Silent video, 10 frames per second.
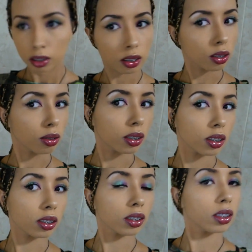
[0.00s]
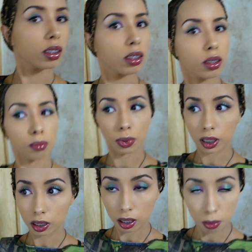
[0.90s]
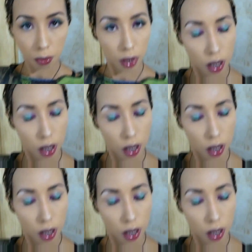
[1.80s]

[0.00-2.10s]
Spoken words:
So I just did some makeup.